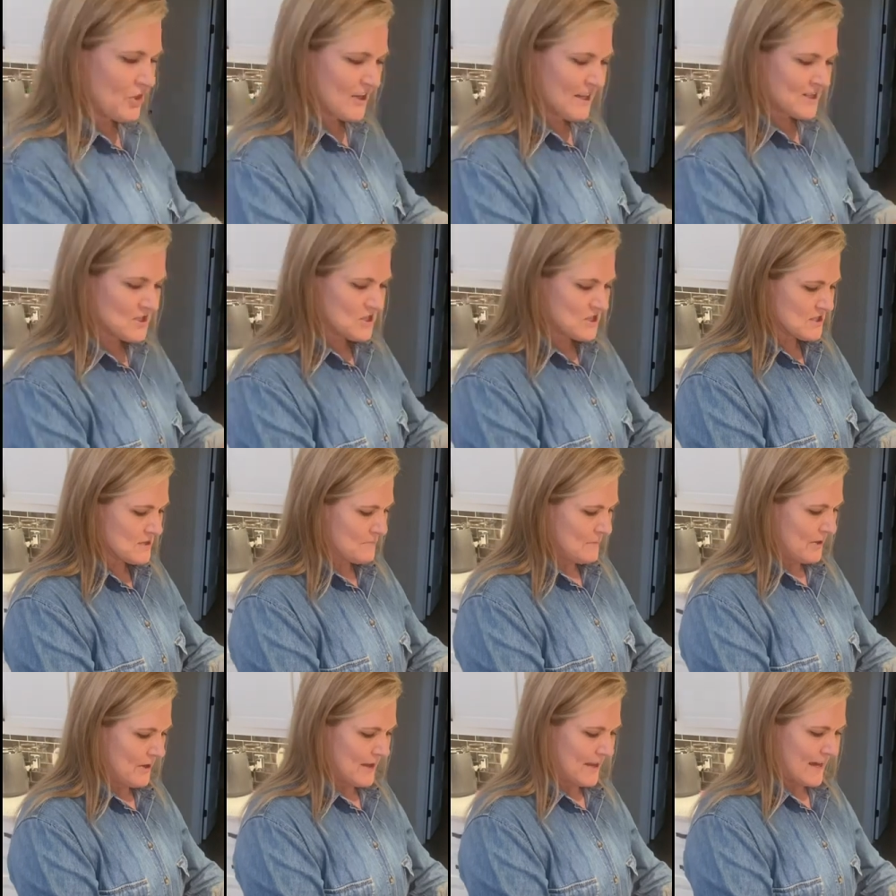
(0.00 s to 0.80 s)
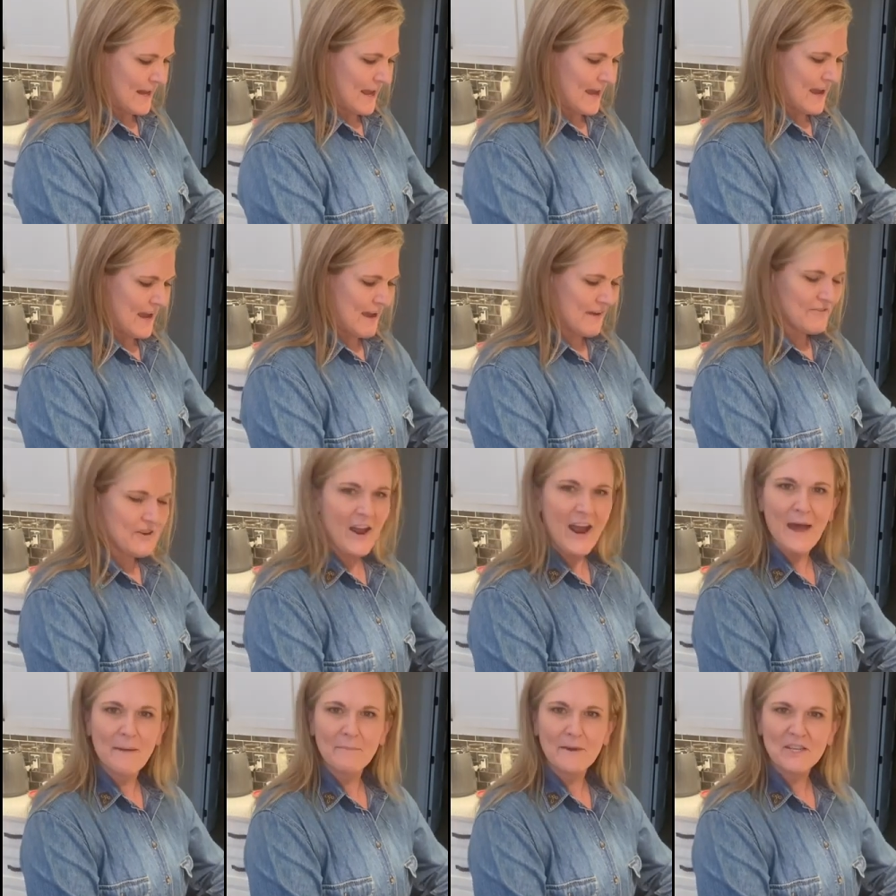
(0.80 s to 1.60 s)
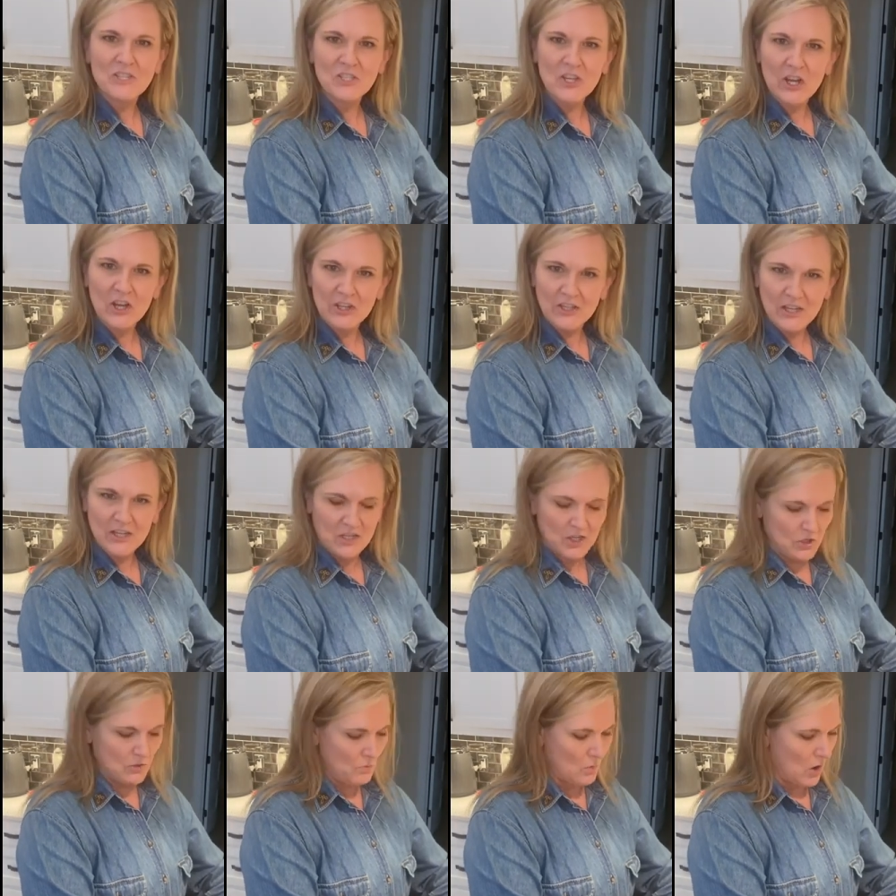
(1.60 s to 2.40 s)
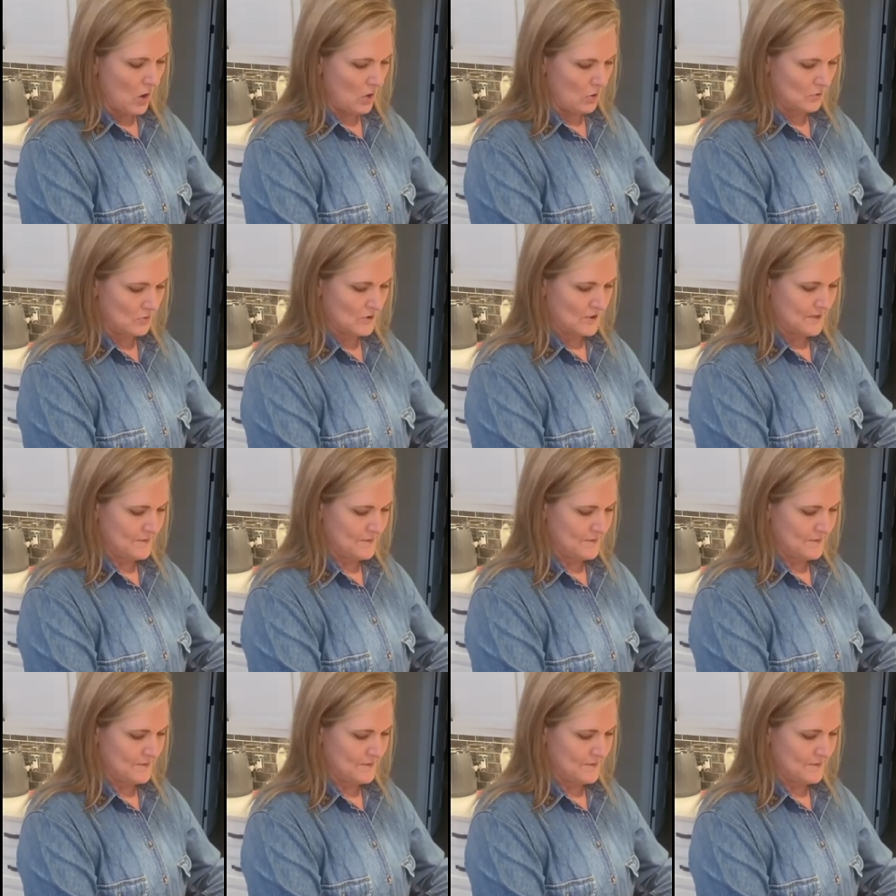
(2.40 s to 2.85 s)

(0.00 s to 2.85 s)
can just put ever how much onion you want.